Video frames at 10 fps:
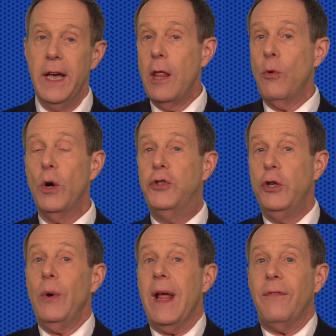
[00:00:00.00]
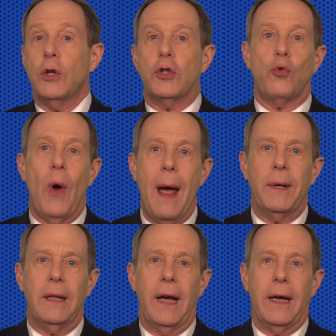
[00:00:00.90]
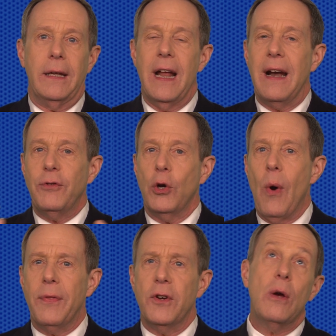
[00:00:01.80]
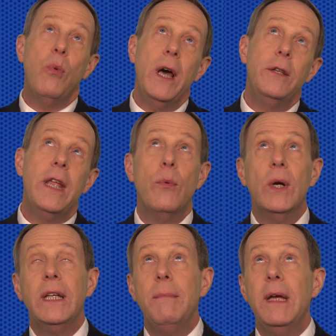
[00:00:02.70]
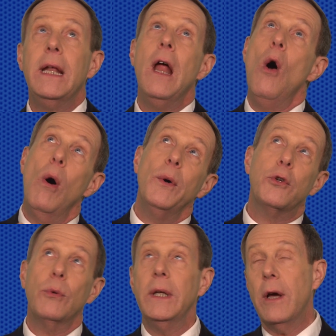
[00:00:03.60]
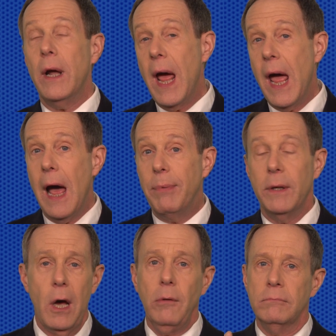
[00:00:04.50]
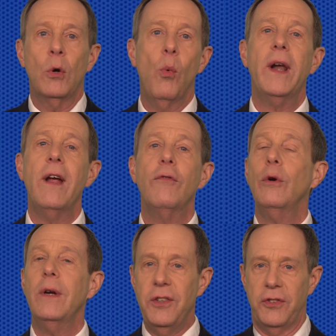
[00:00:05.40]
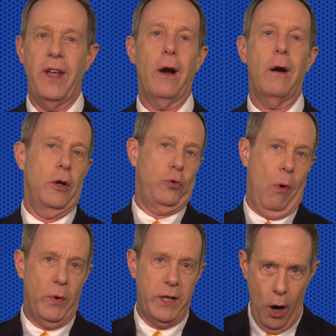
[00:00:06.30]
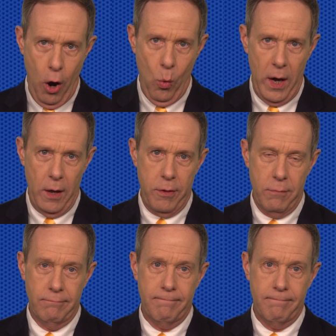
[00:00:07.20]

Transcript: In other words, you don't have to extrapolate. You don't have to go out there and say, what did they really mean? Well, what's really going to happen? No, whatever is there is what we go with.